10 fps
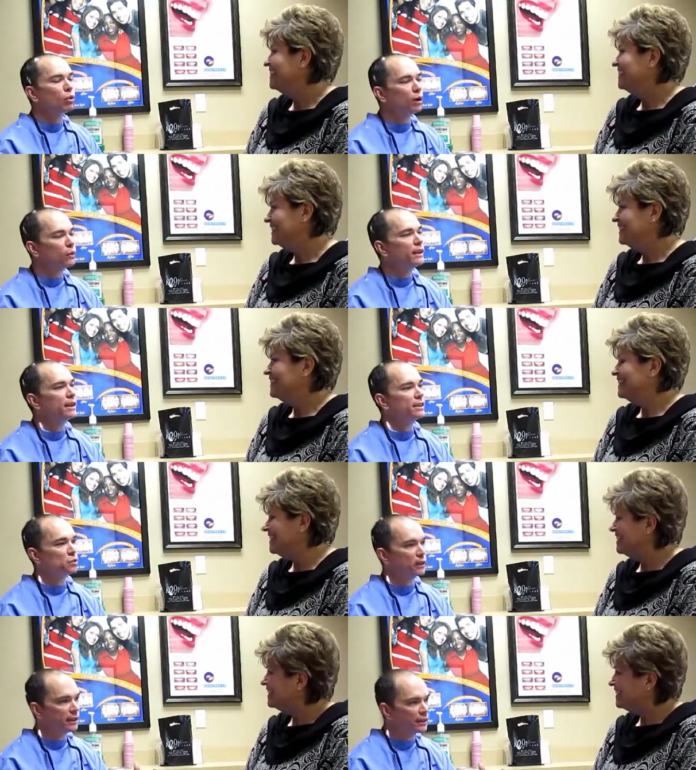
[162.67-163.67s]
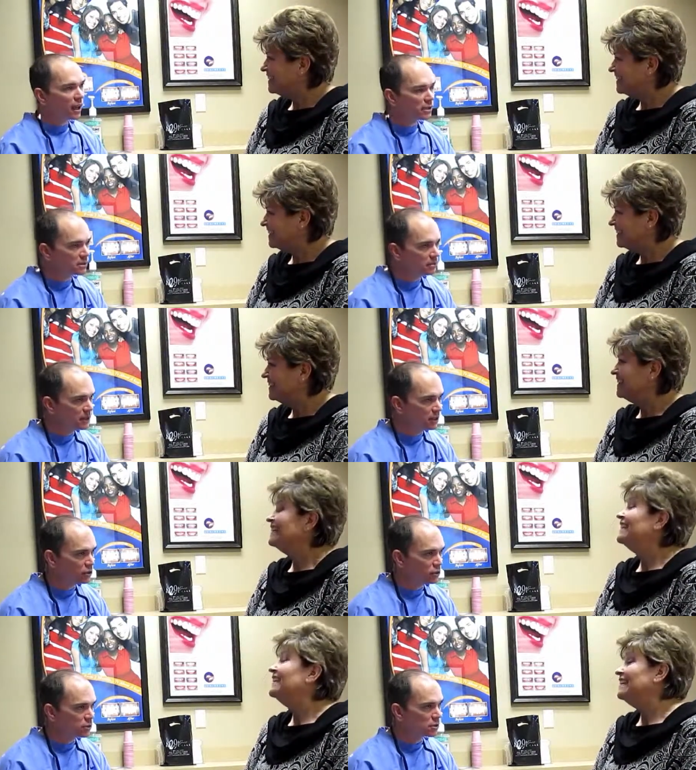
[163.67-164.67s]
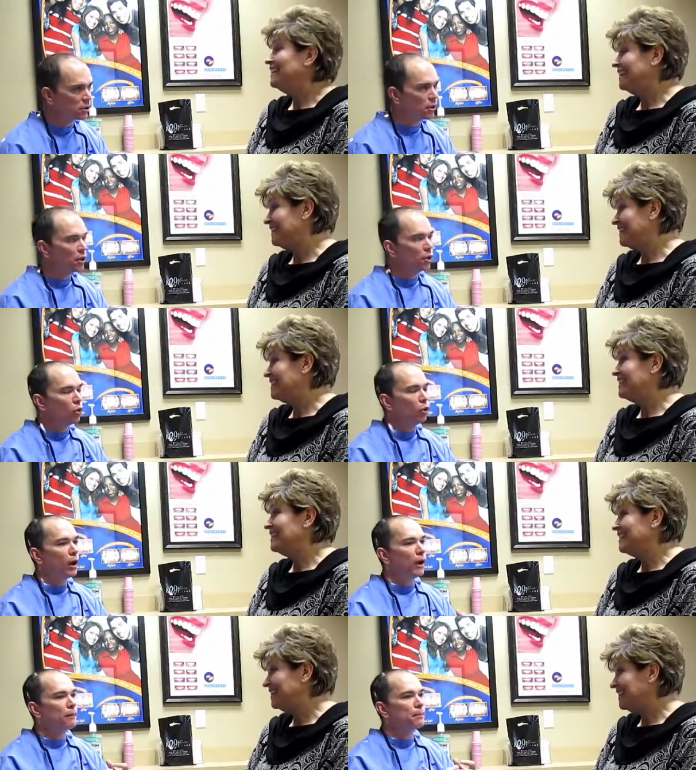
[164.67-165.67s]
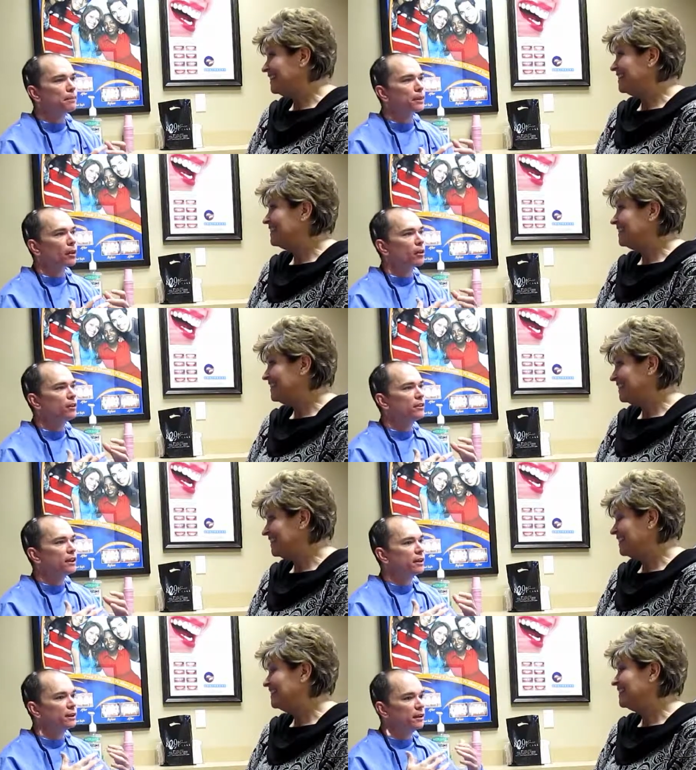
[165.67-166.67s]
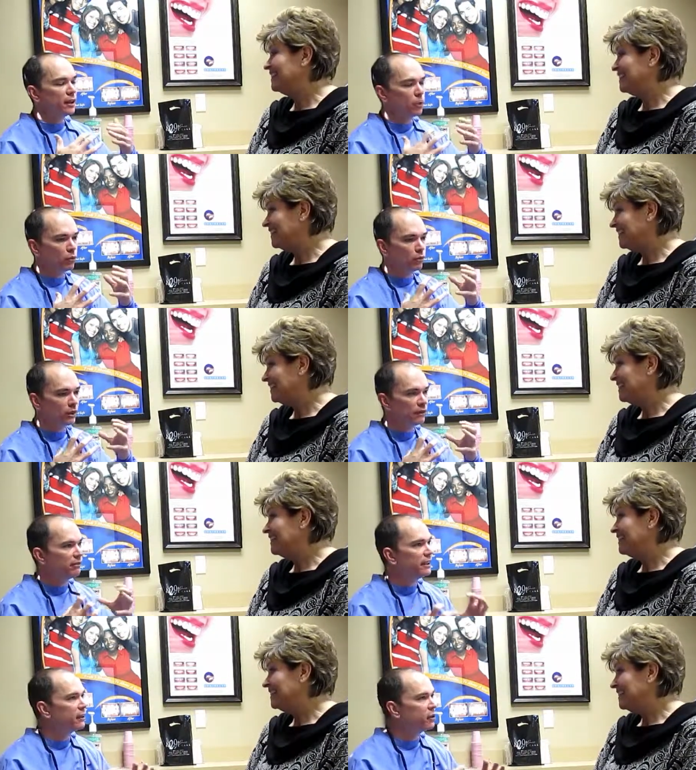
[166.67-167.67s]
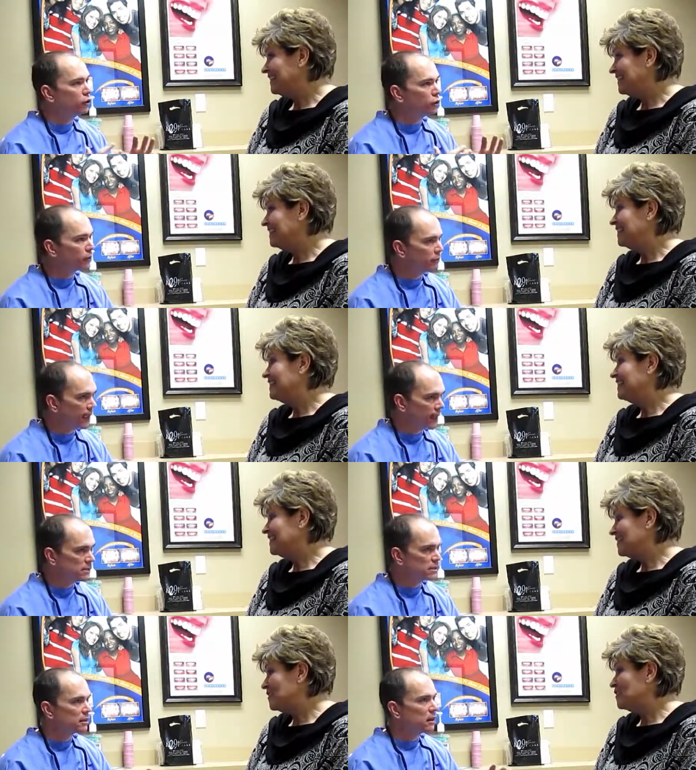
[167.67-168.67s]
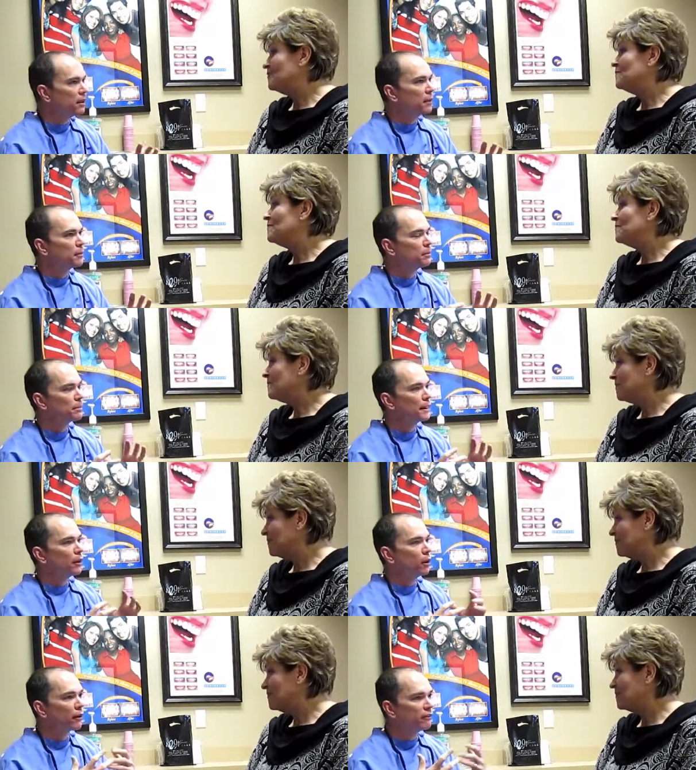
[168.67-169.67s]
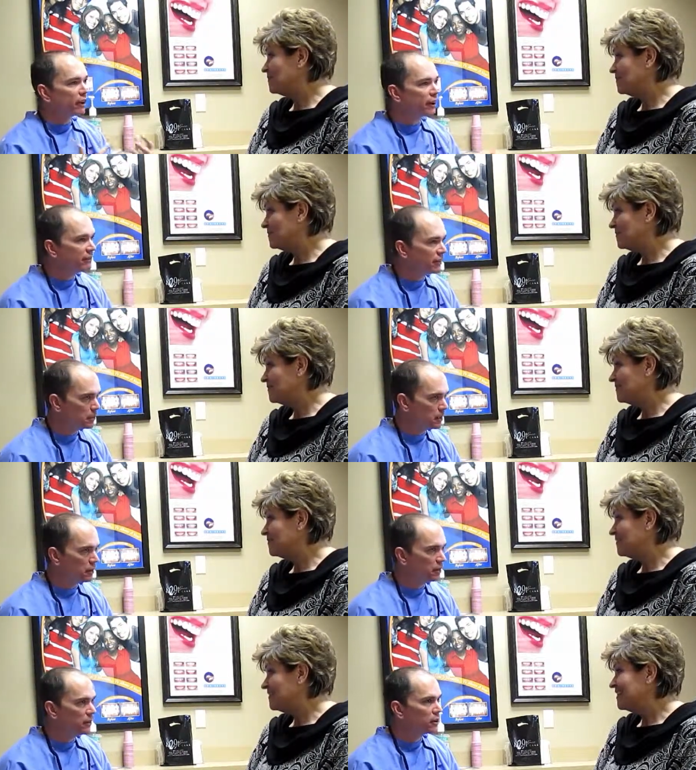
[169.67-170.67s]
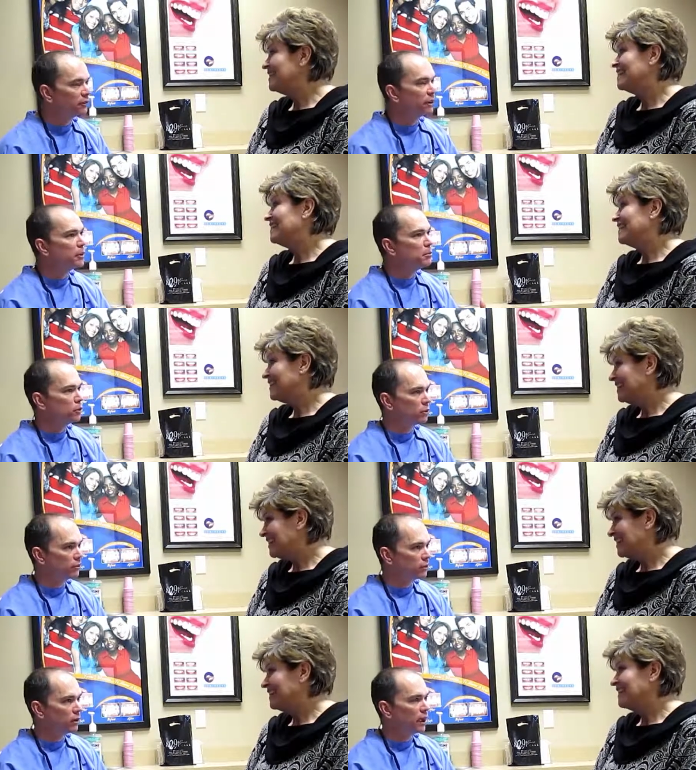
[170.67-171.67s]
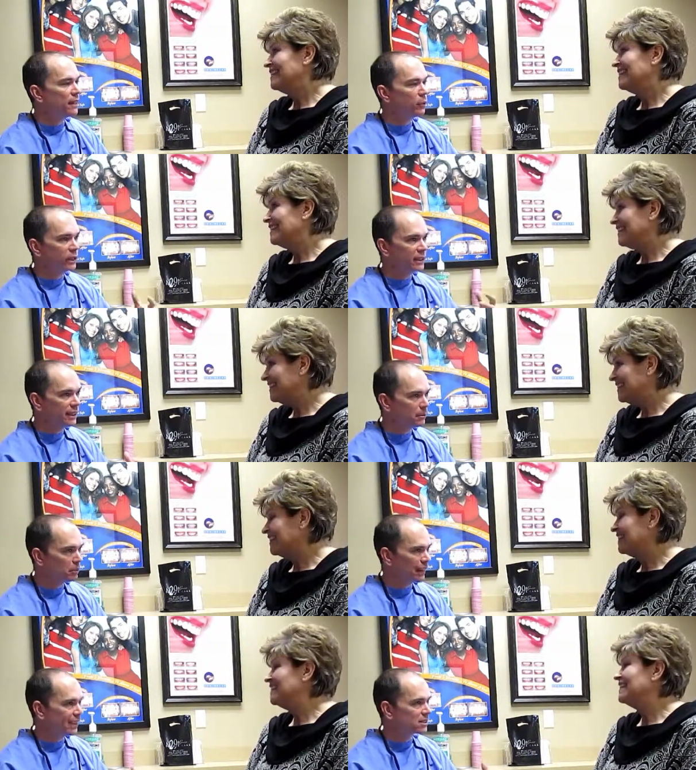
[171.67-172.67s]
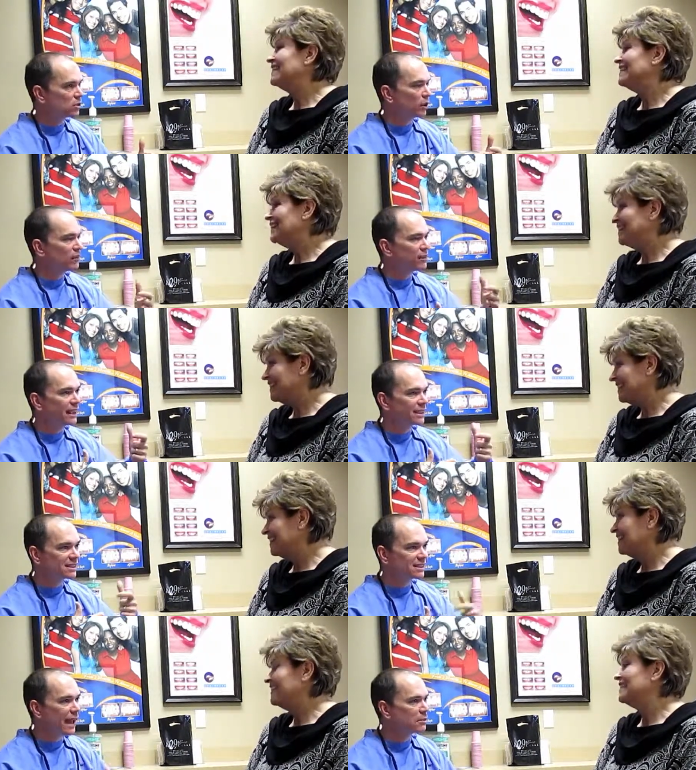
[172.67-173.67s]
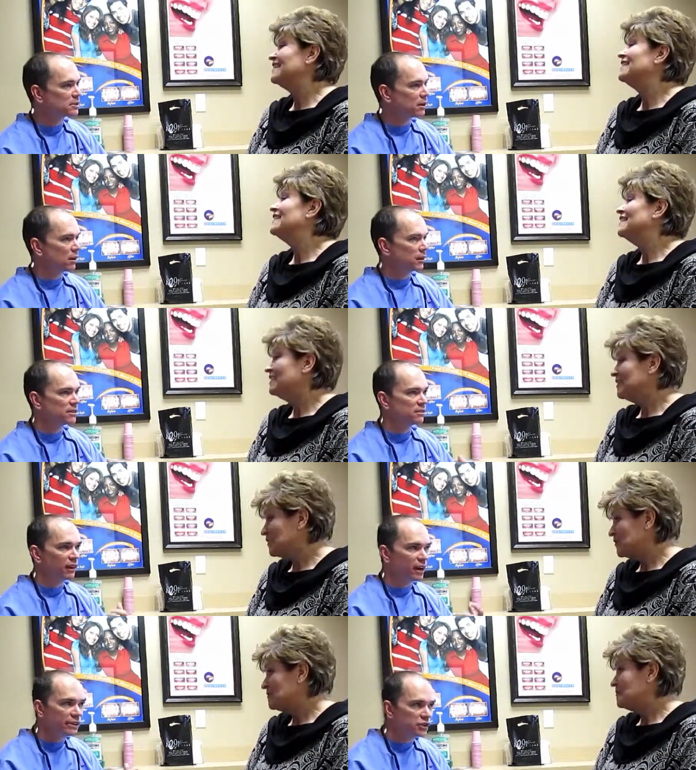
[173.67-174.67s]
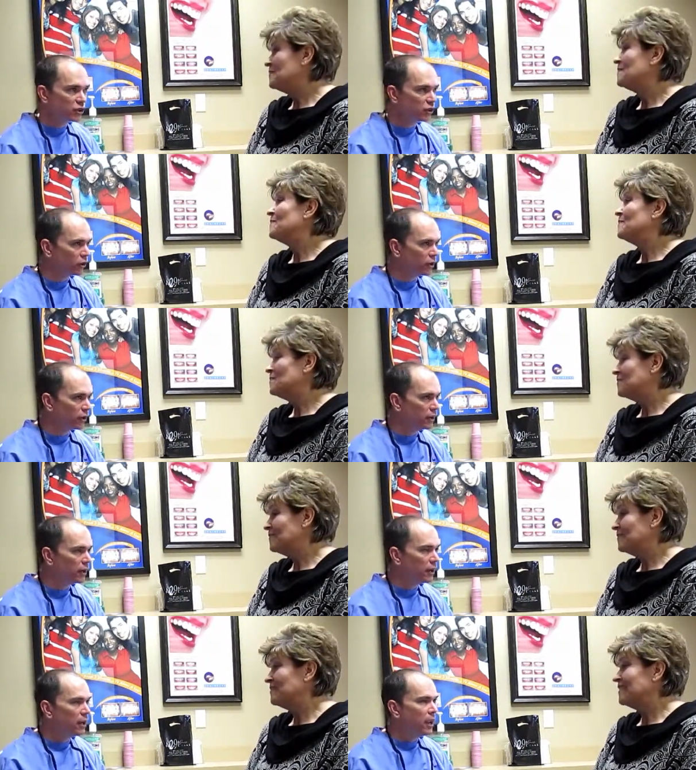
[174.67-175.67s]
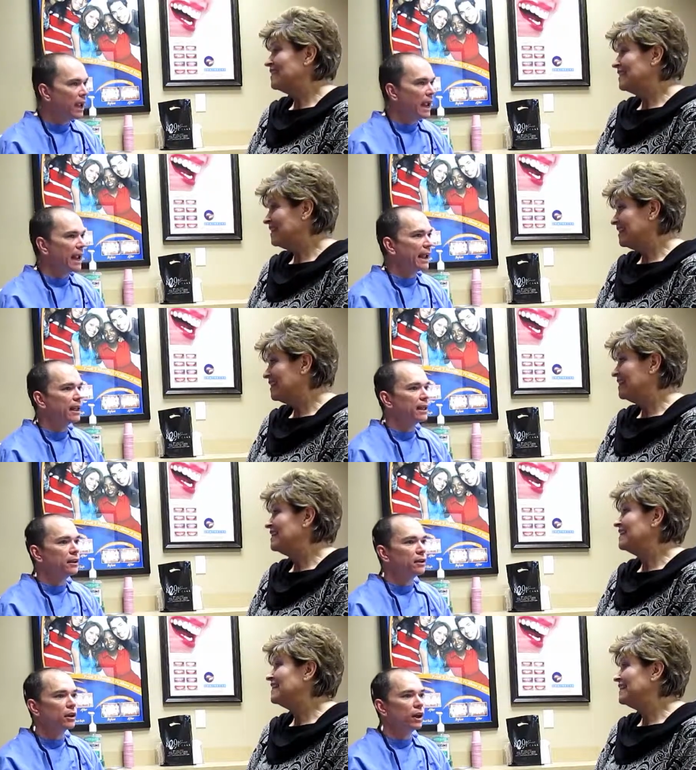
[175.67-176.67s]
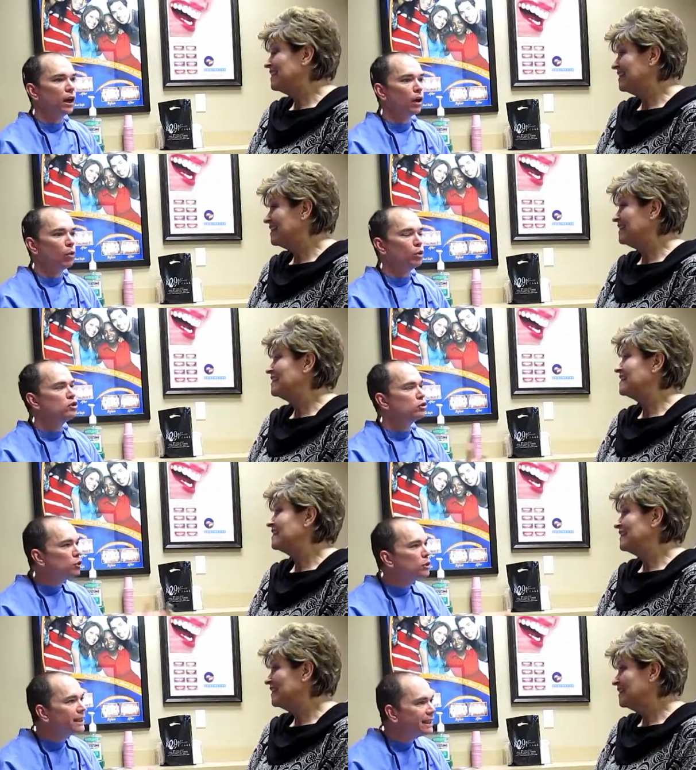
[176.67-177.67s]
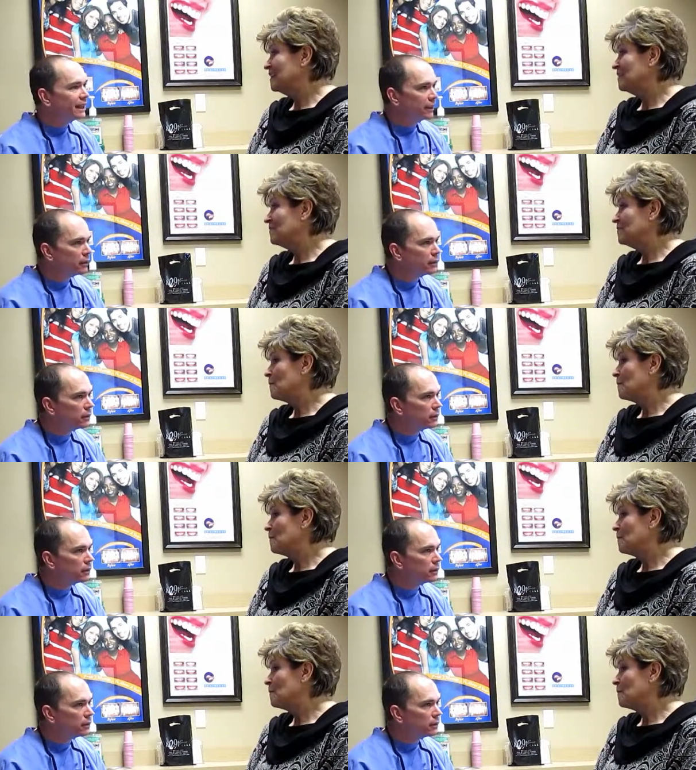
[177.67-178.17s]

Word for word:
Speaker 1: So what we did is we did custom dentures um, that, that that fit your face, that are very feminine. That are very beautiful, and then we did implants, so everything snaps on. It's very secure. And uh, would you do it again?